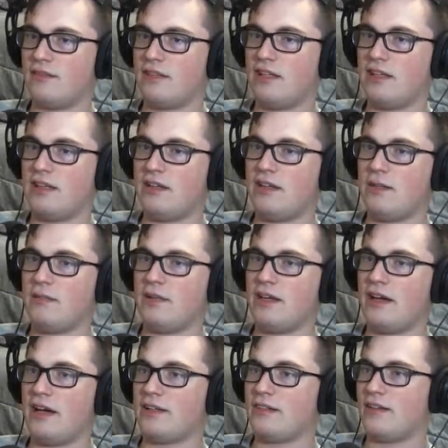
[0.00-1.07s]
Yeah, give me
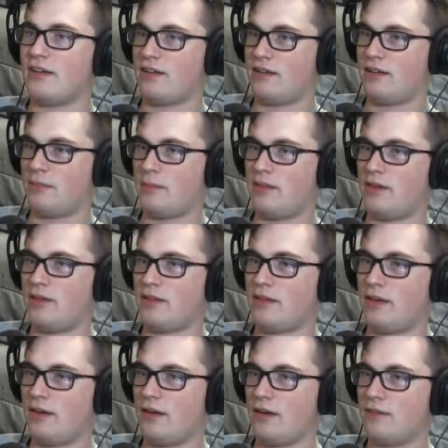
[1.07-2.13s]
a hot second. I'll be right
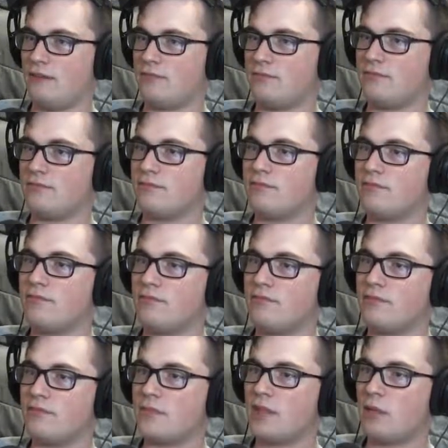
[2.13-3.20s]
there.
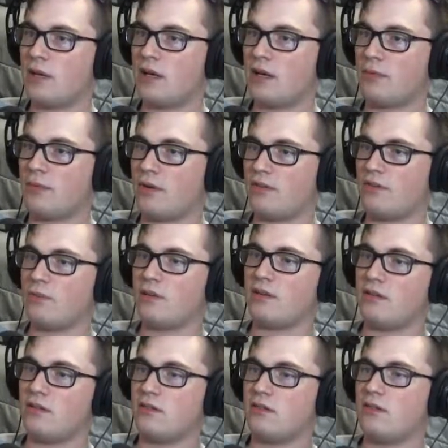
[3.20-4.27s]
Oh, we got upgrades. Sweet.
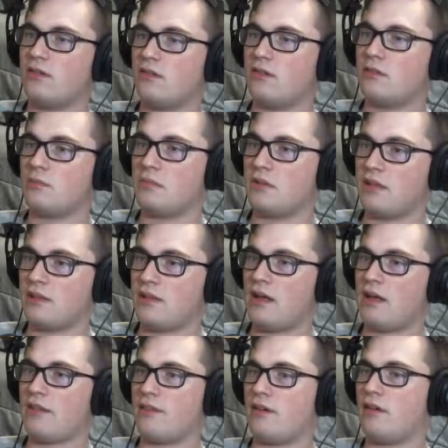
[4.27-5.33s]
We am
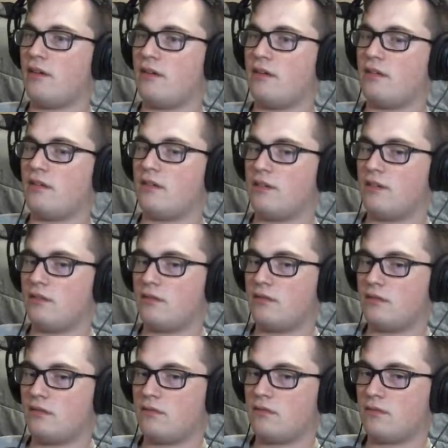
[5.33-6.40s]
gonna get that command,
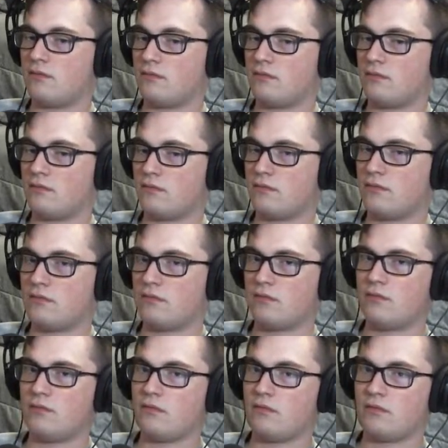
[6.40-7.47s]
sir. Right away.